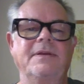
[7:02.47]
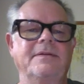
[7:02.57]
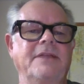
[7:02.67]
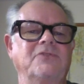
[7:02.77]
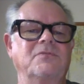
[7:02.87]

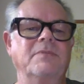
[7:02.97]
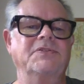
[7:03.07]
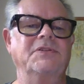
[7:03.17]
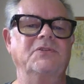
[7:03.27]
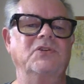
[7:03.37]

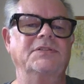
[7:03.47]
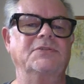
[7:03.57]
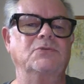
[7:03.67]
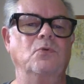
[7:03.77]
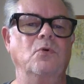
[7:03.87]
instruments you just
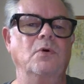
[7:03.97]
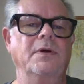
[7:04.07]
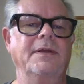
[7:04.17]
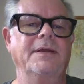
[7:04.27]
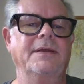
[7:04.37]
saw.
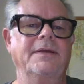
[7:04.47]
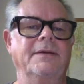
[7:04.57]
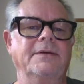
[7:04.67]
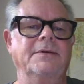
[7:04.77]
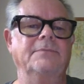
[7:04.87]

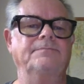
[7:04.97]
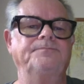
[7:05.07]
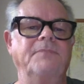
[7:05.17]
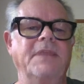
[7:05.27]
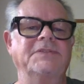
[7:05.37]

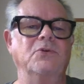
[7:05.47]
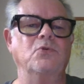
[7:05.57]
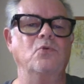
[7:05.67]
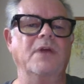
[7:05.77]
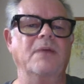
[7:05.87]
There's the
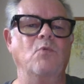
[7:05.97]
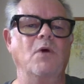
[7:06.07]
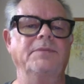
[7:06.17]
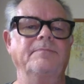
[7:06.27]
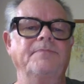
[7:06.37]
Korg
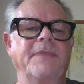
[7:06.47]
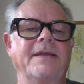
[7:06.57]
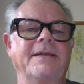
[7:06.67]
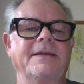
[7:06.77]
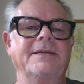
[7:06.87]
M1.
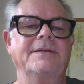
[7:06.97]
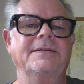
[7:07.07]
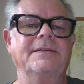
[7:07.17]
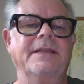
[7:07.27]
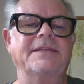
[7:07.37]

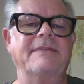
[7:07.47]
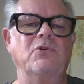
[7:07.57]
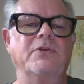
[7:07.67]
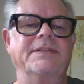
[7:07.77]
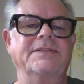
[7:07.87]
Let's have a
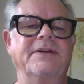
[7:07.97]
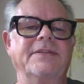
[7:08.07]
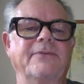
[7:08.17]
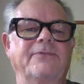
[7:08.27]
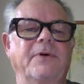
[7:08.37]
look inside
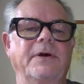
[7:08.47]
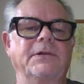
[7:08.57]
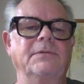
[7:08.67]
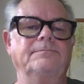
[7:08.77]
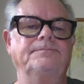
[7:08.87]
that
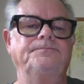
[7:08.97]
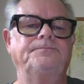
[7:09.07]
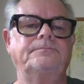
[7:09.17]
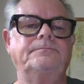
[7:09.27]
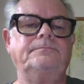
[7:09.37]
file.
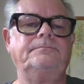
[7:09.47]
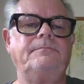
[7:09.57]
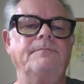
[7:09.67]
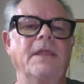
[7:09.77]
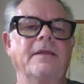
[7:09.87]

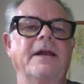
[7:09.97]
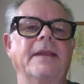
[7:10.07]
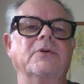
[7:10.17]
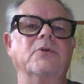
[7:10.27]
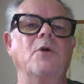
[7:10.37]
And
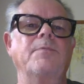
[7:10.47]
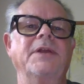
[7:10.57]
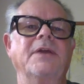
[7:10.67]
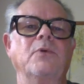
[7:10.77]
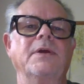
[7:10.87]
I'm going to open
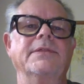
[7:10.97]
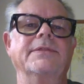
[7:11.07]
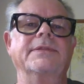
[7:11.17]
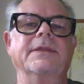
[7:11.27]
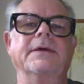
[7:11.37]
it
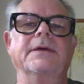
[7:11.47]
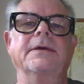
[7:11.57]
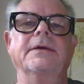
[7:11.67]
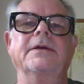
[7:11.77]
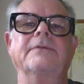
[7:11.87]
with
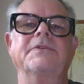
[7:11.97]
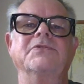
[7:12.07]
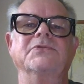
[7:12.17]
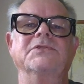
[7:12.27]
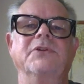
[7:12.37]

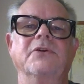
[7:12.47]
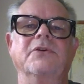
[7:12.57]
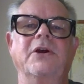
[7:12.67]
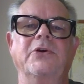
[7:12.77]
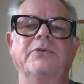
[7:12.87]
Visual Studio
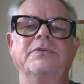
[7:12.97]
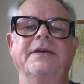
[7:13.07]
Code,